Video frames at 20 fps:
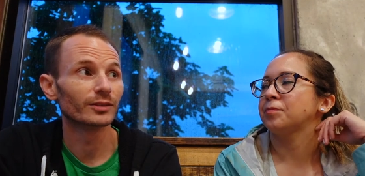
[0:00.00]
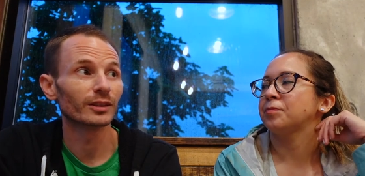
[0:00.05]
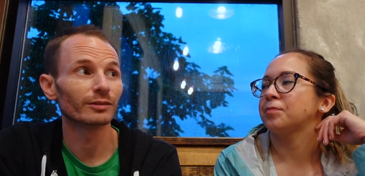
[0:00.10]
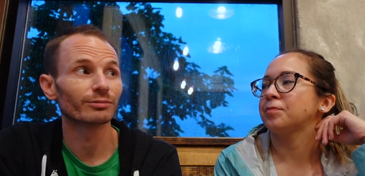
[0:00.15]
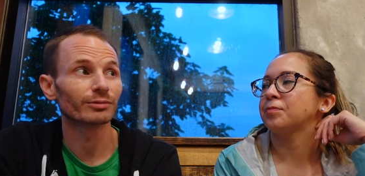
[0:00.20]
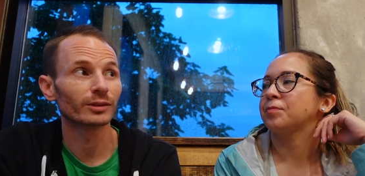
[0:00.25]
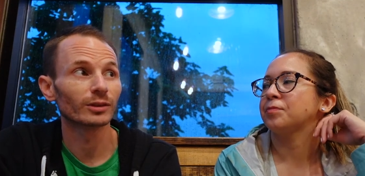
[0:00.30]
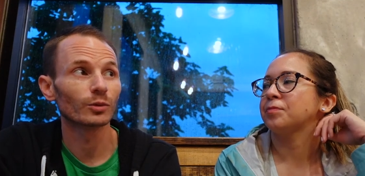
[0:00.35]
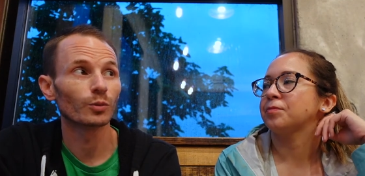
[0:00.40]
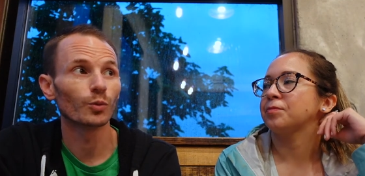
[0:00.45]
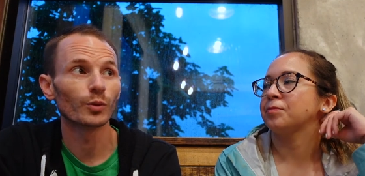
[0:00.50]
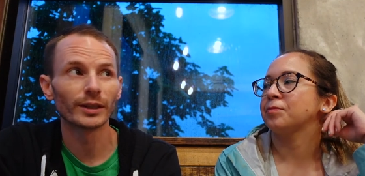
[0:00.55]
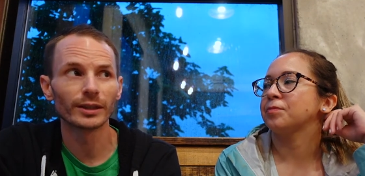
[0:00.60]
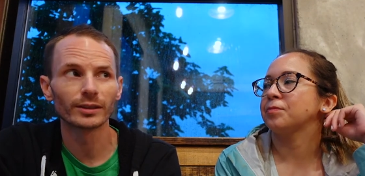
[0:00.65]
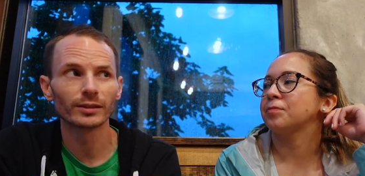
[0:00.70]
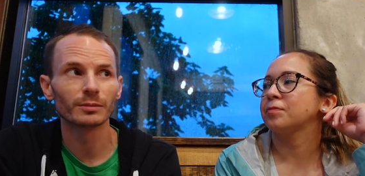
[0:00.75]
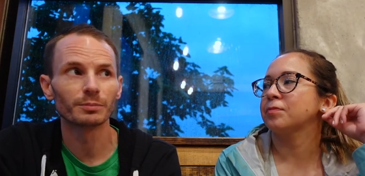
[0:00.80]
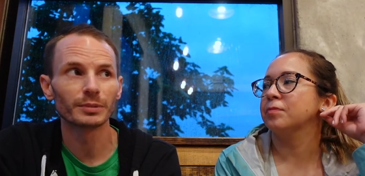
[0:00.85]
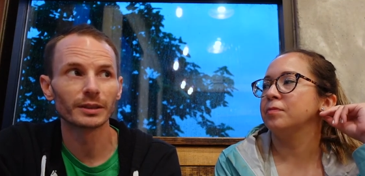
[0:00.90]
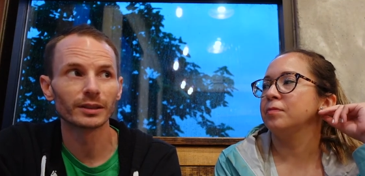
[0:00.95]
Speaker 1: different
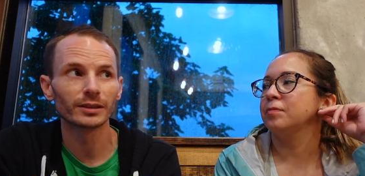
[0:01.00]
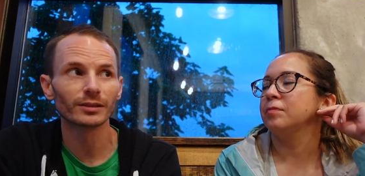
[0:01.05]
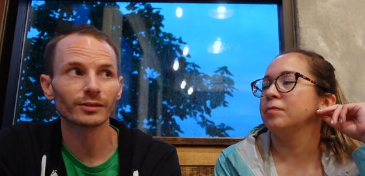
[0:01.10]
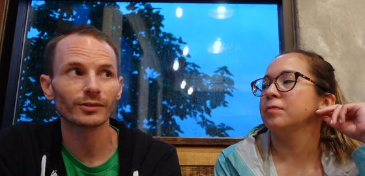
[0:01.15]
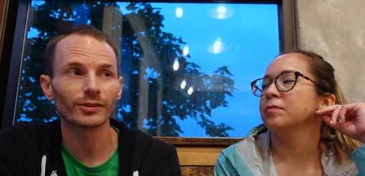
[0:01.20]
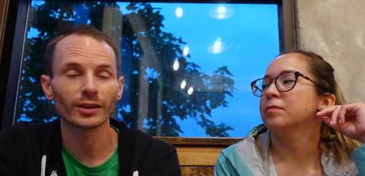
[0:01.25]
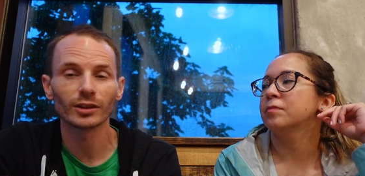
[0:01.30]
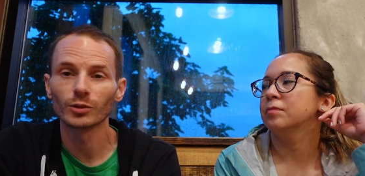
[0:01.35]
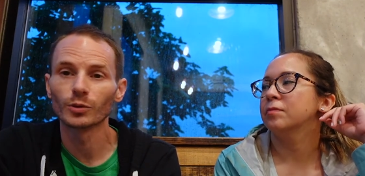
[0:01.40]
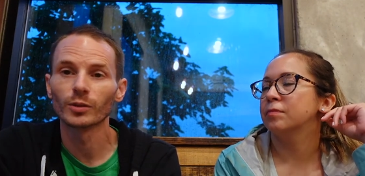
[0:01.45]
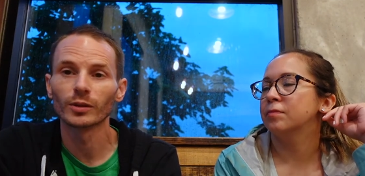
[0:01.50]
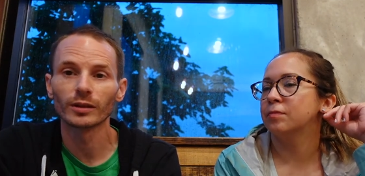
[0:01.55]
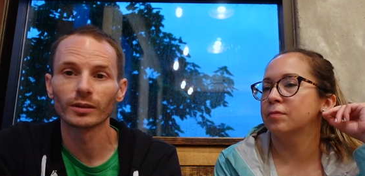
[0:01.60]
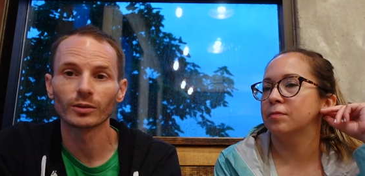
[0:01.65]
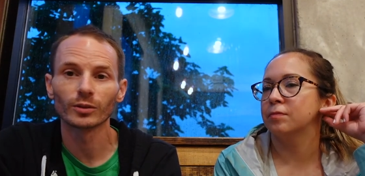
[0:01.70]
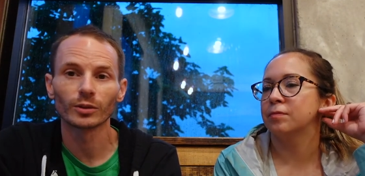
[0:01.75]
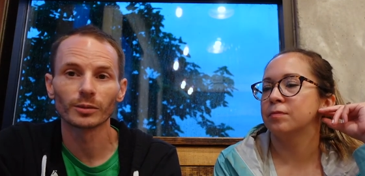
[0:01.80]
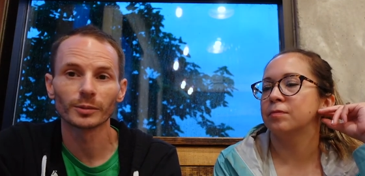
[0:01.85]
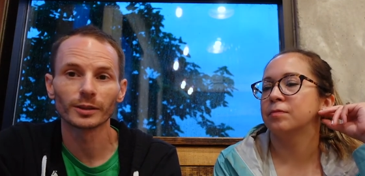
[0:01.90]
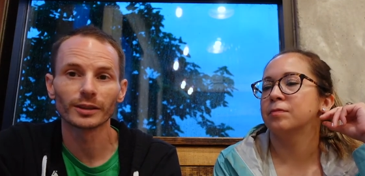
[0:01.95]
weird beers that you wouldn't
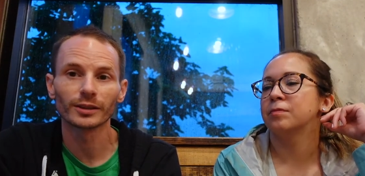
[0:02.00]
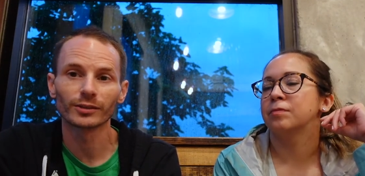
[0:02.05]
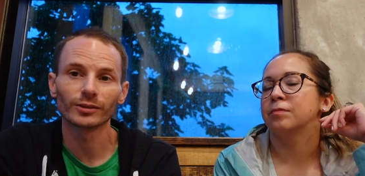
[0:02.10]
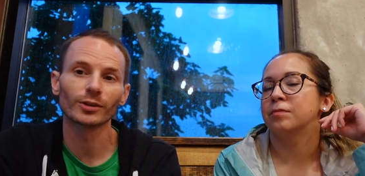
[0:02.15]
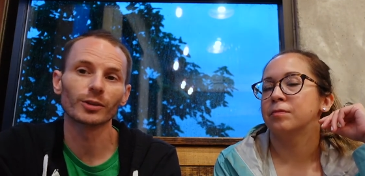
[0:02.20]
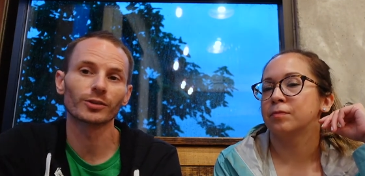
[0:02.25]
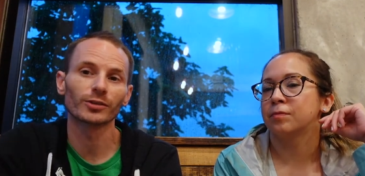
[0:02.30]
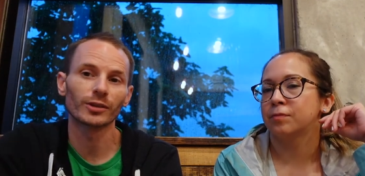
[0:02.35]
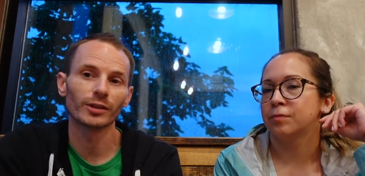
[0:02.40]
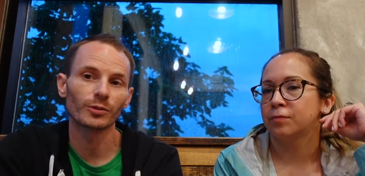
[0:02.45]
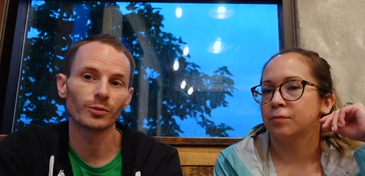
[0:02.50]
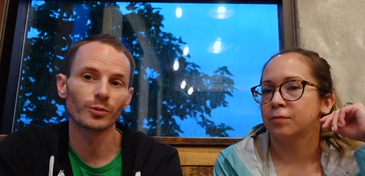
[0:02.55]
normally associate